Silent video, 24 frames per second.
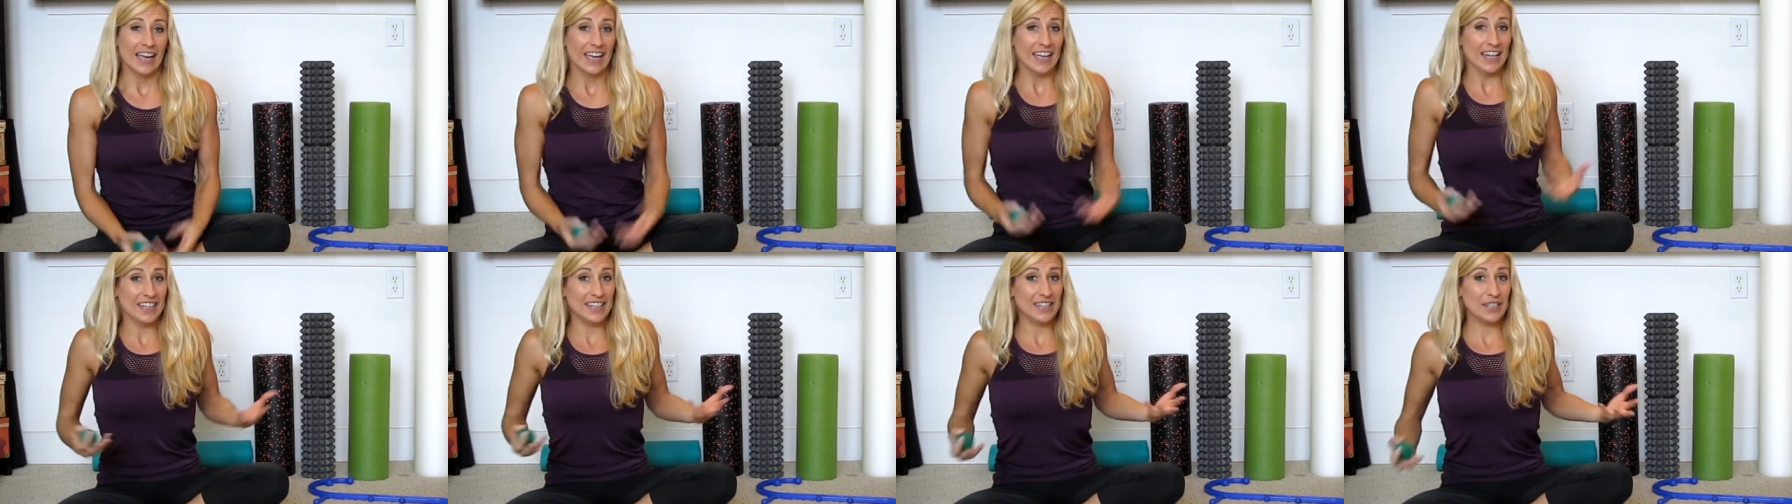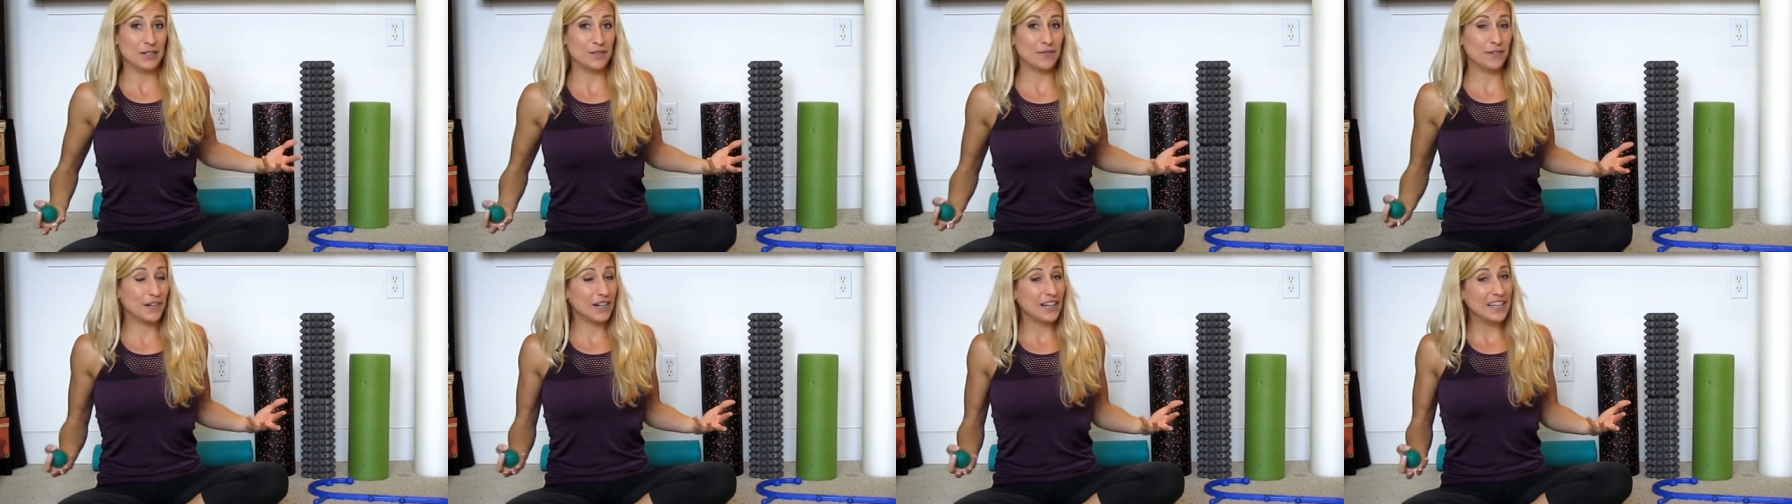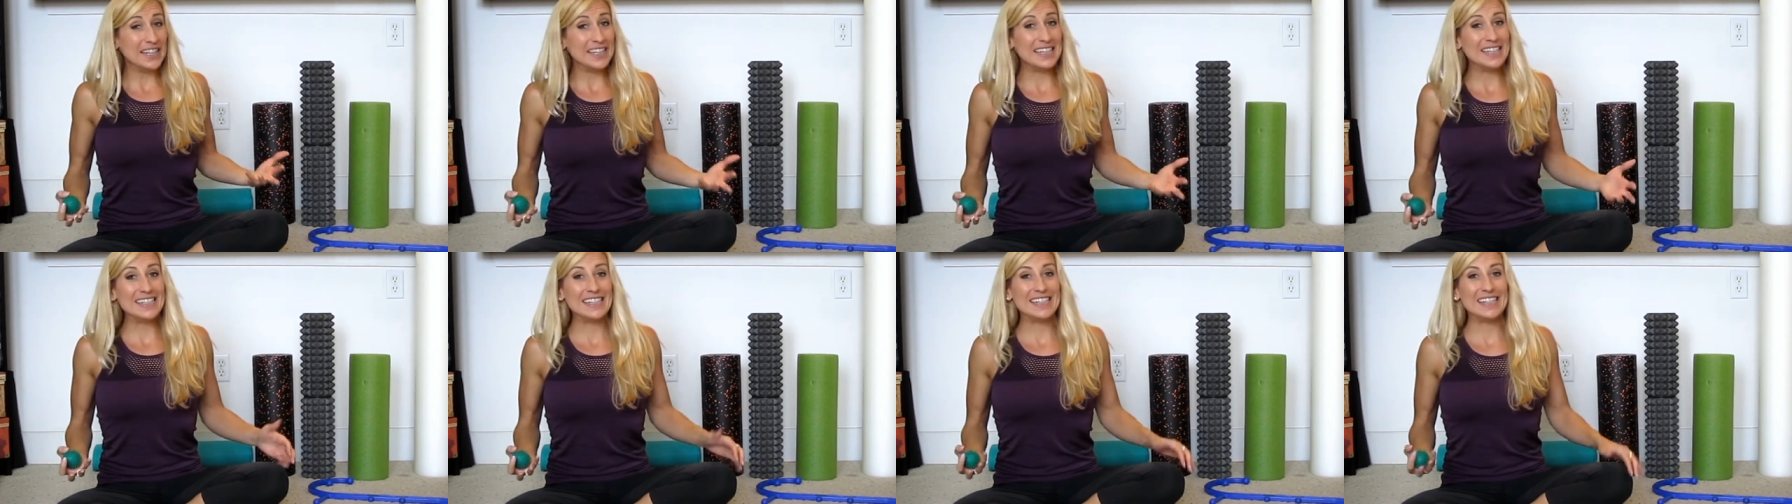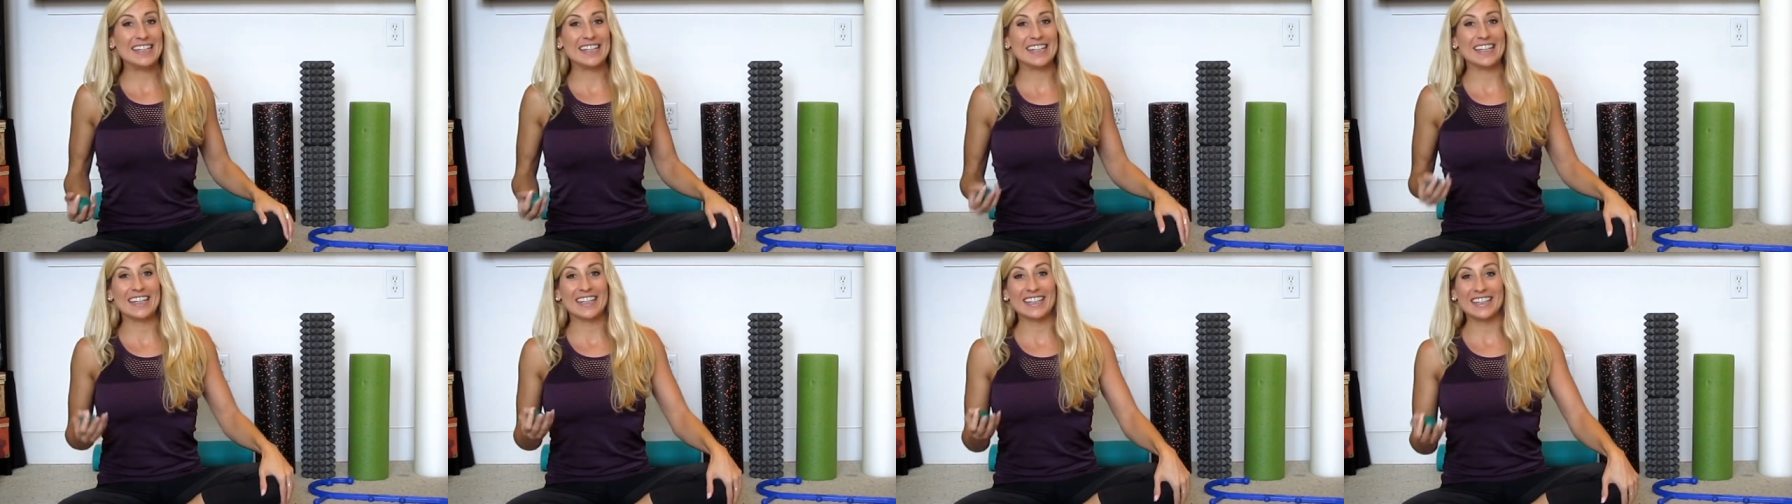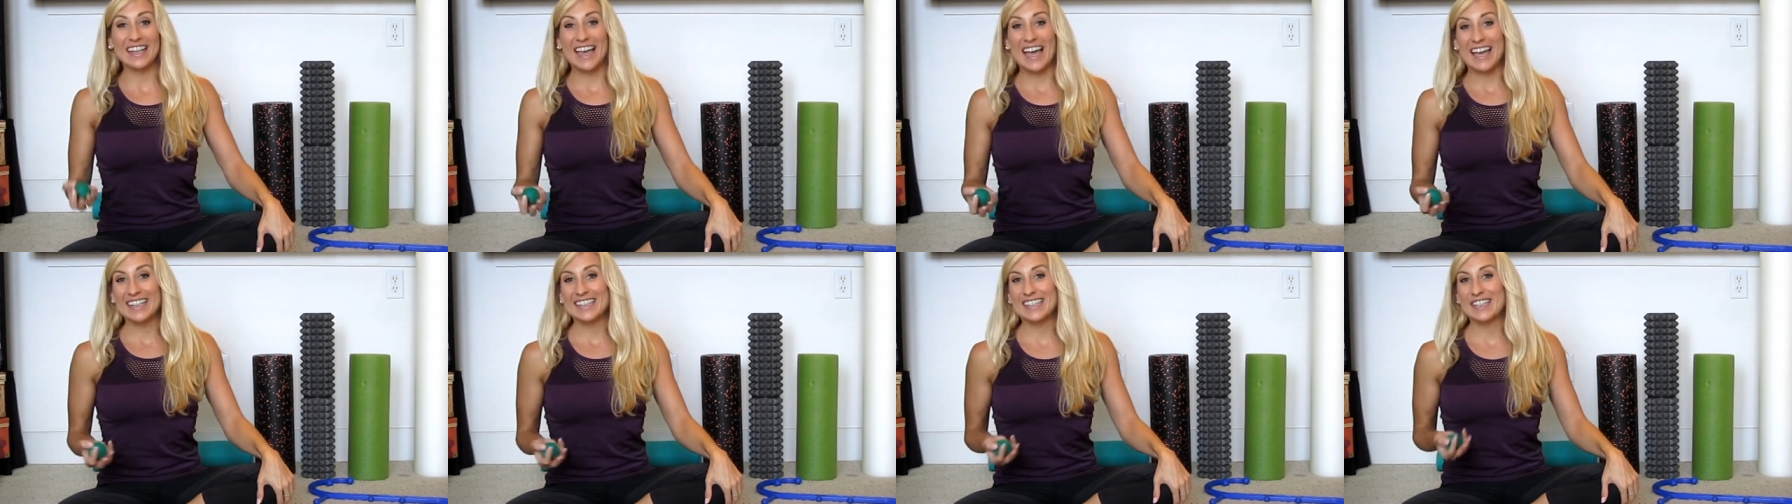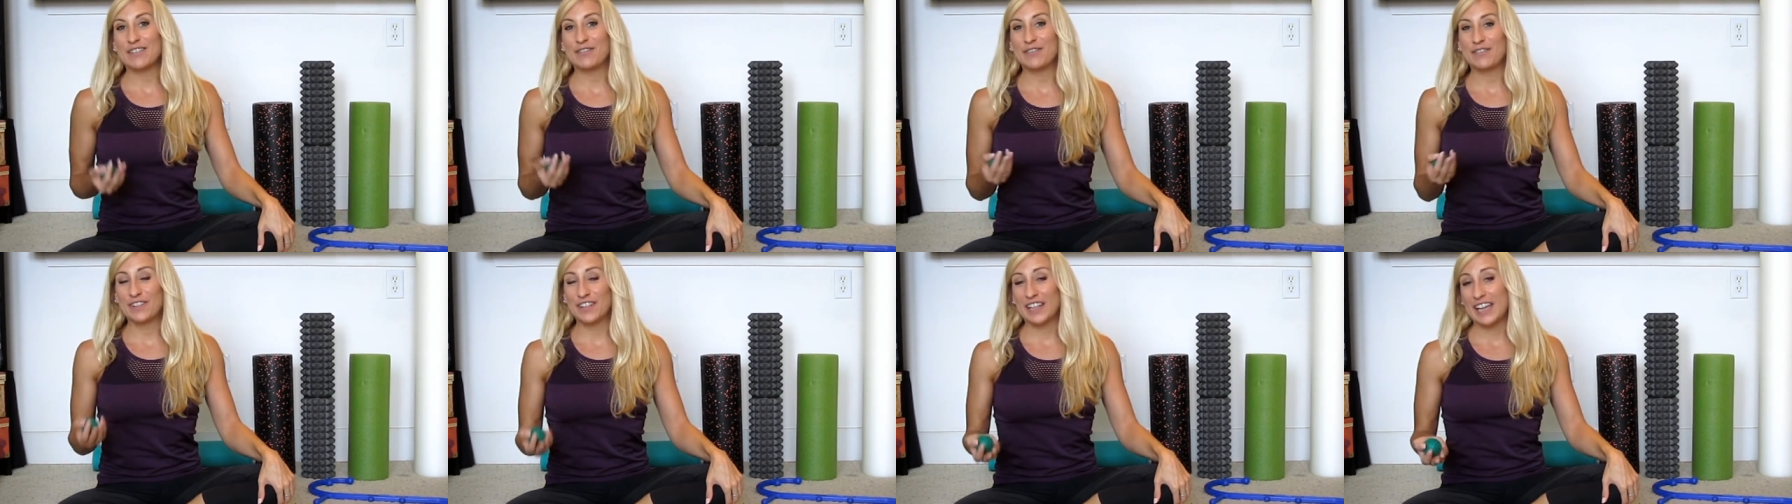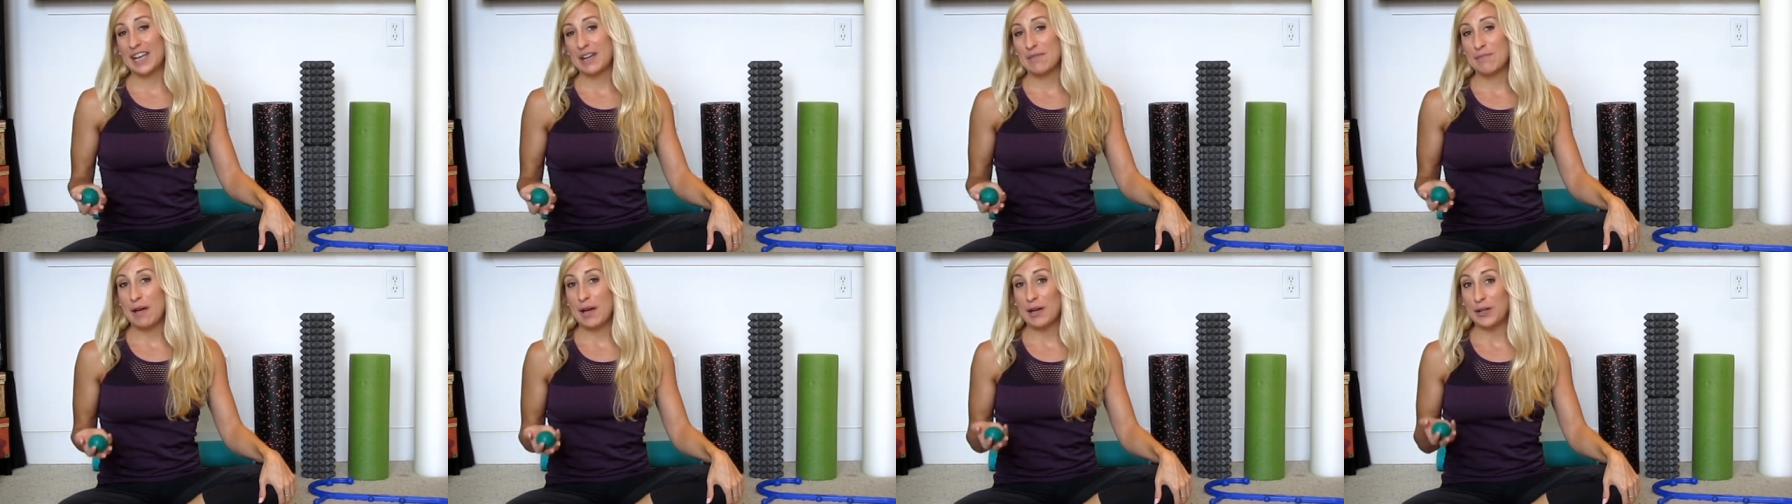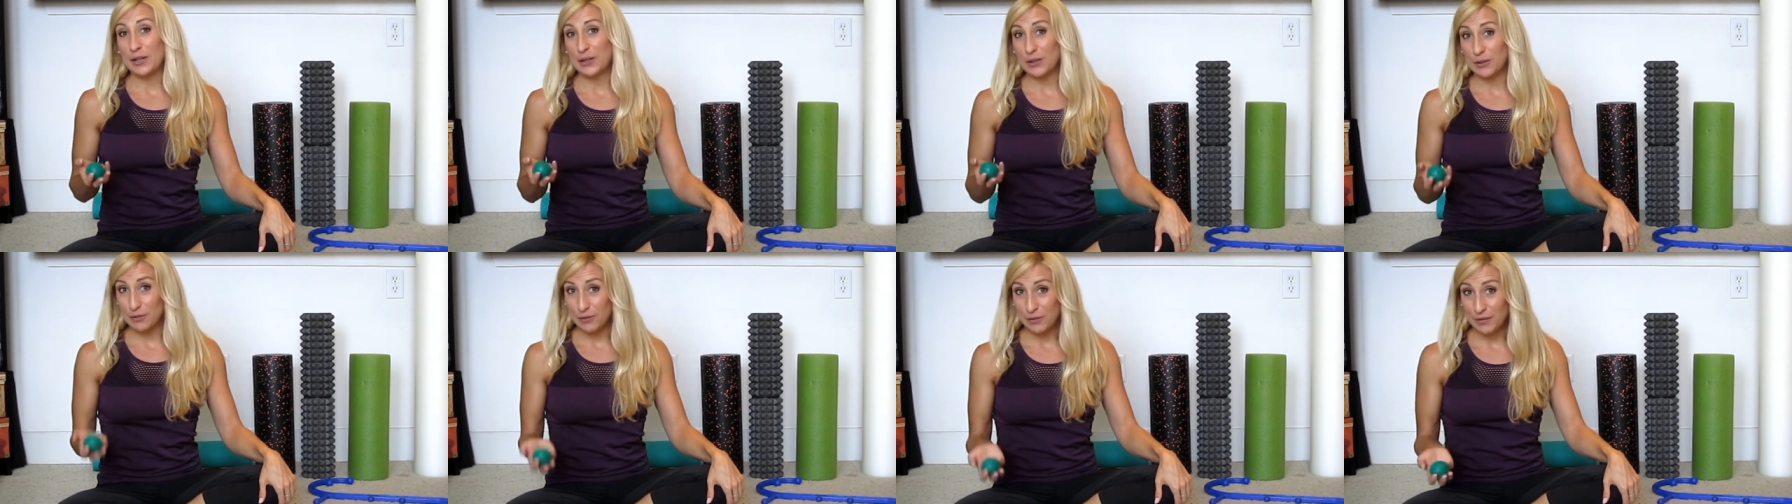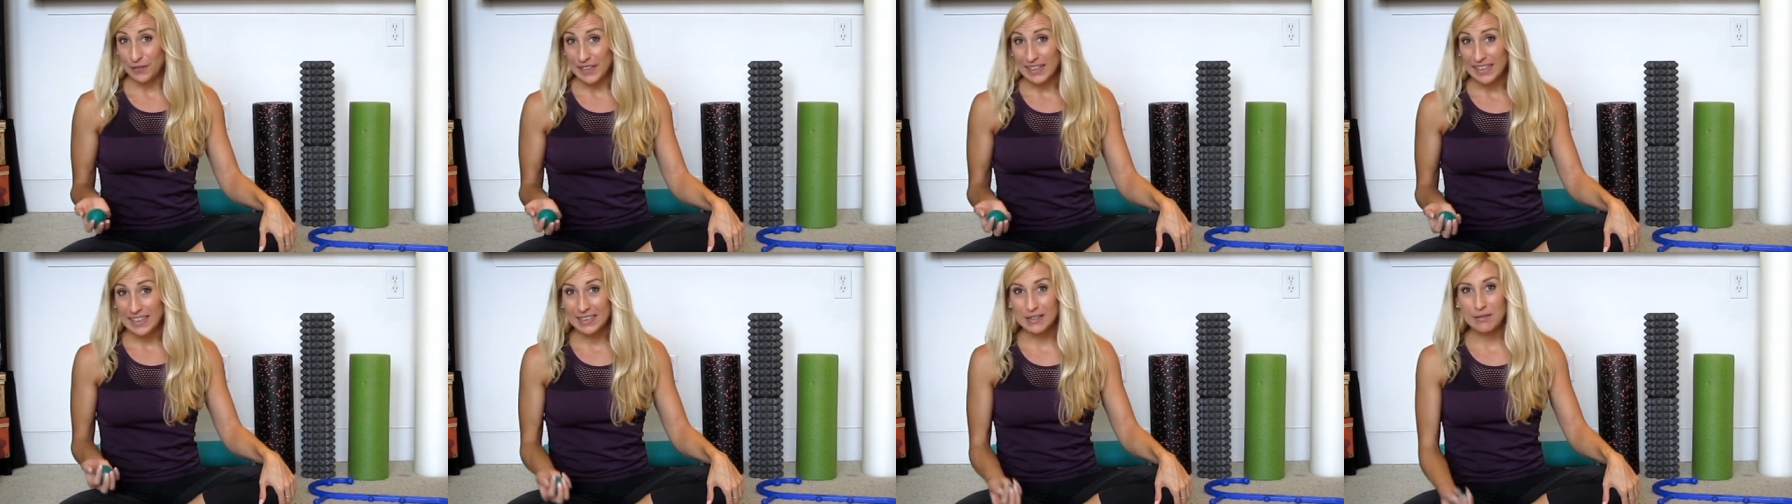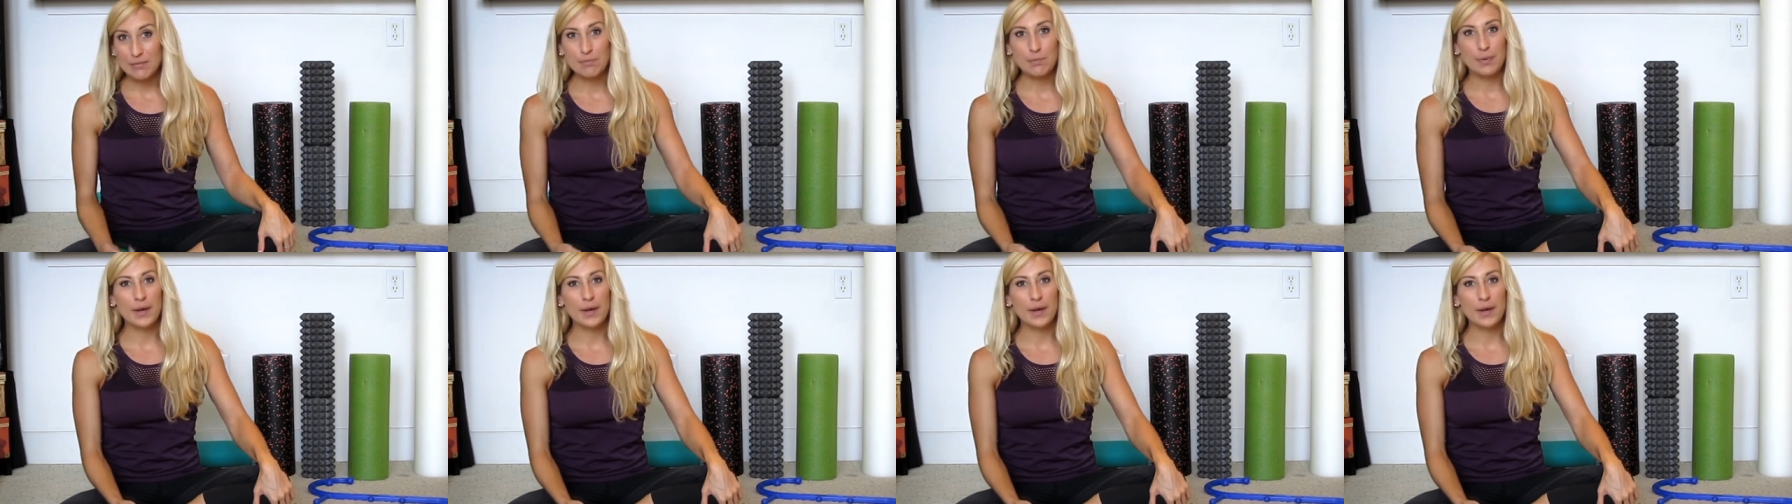And it's very easy to neglect and forget about your feet,